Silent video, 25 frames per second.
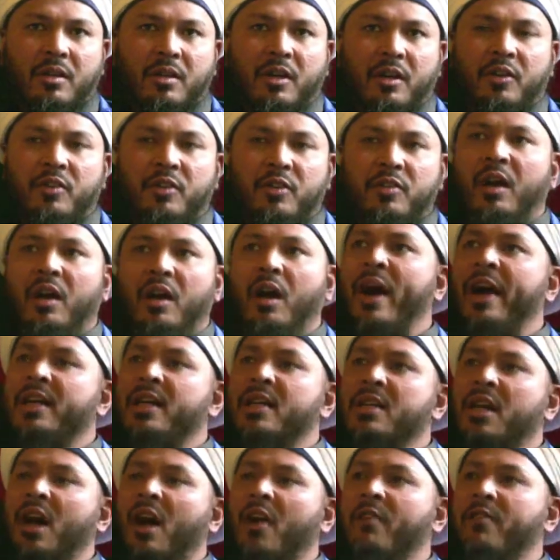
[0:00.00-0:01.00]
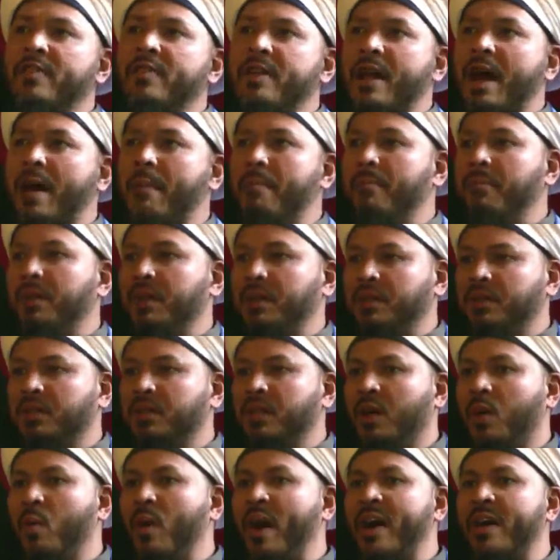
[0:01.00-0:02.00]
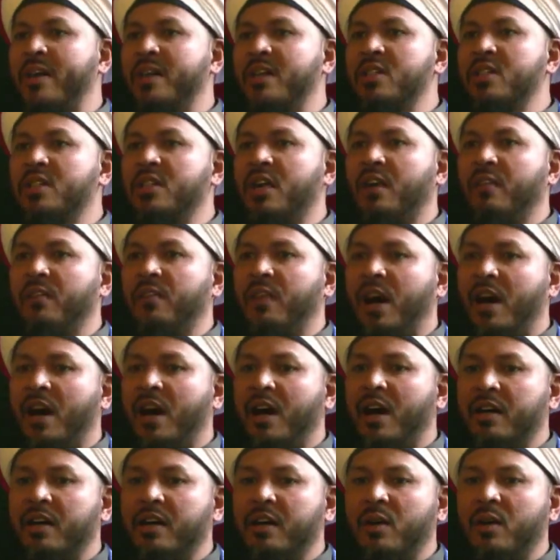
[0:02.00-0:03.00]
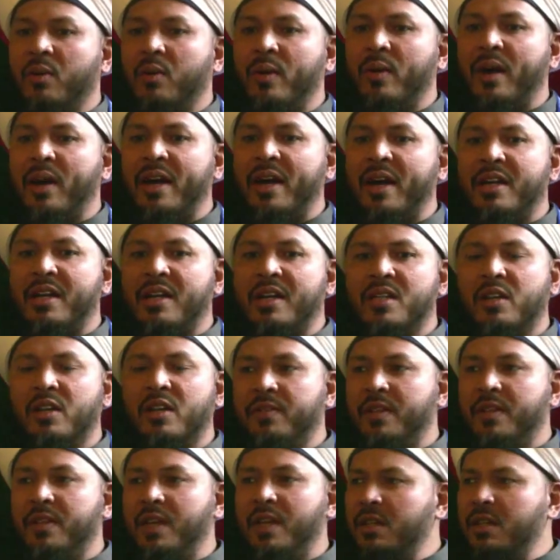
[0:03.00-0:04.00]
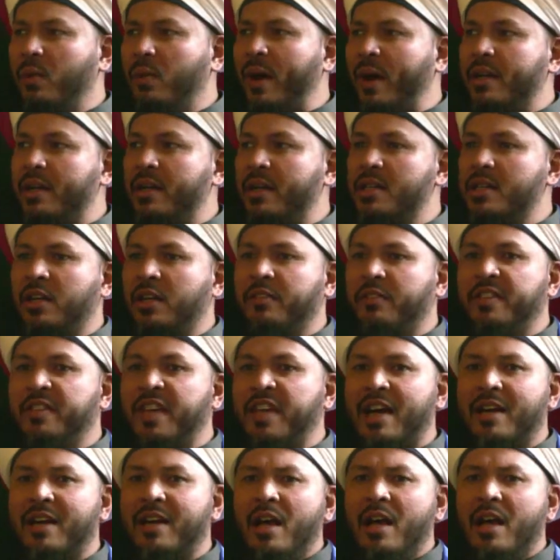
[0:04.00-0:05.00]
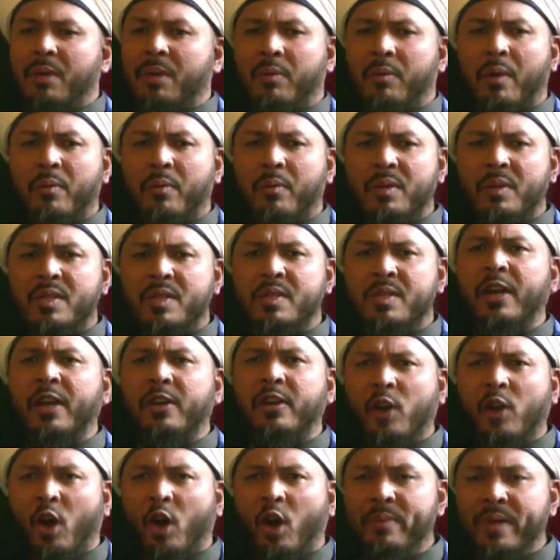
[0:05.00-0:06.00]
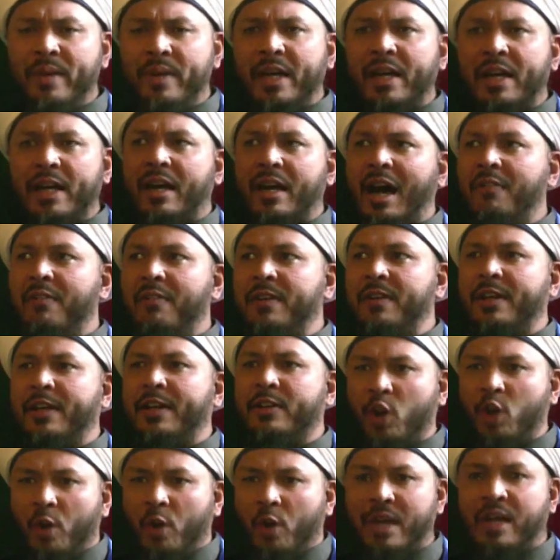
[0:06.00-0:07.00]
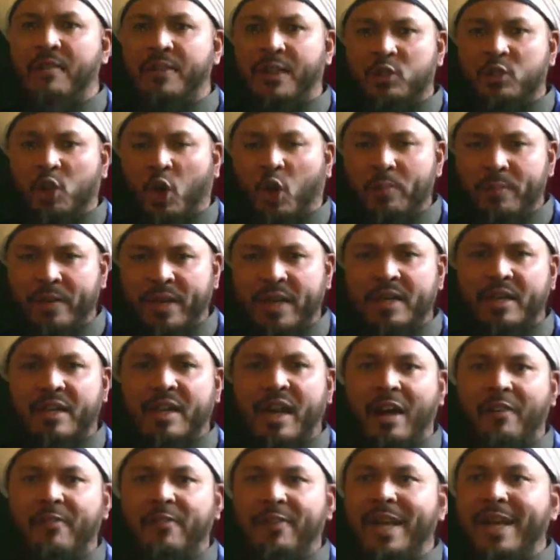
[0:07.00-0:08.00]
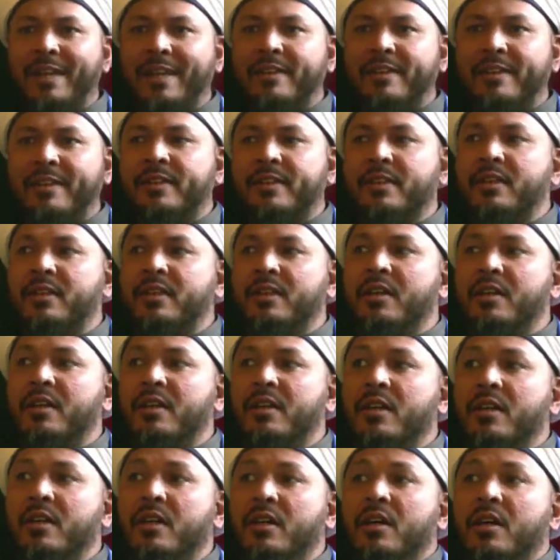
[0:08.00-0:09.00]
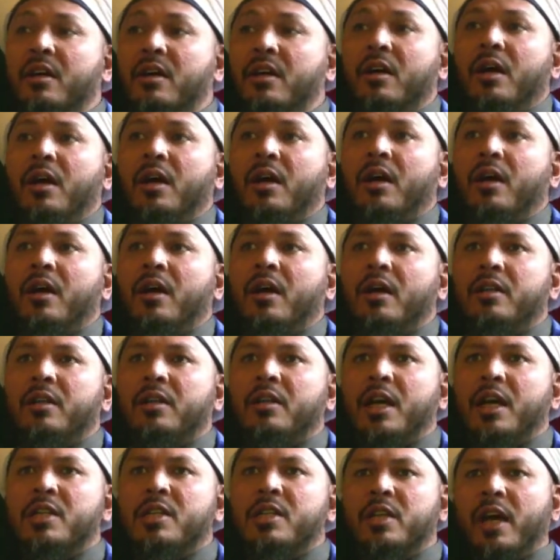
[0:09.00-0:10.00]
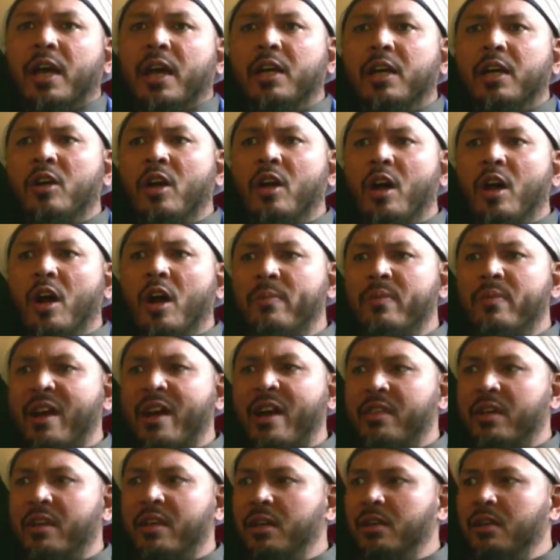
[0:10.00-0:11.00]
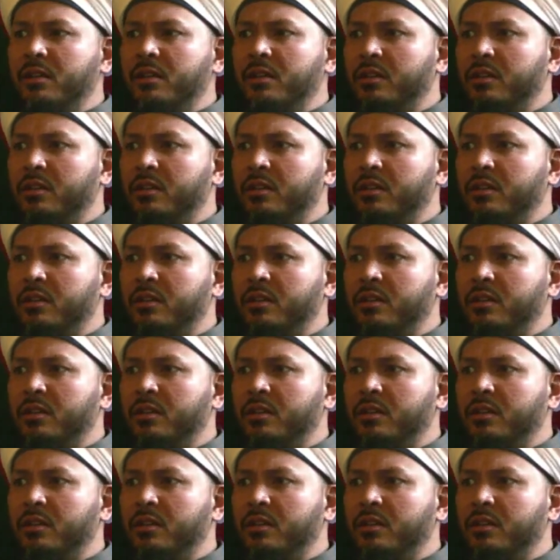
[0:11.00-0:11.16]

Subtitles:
Say awareness of numbers, awareness of heart, awareness of this, awareness of that. But when we say don't be in ghaflat, don't be in ghaflat, don't be in ghaflat, they're saying, no brother,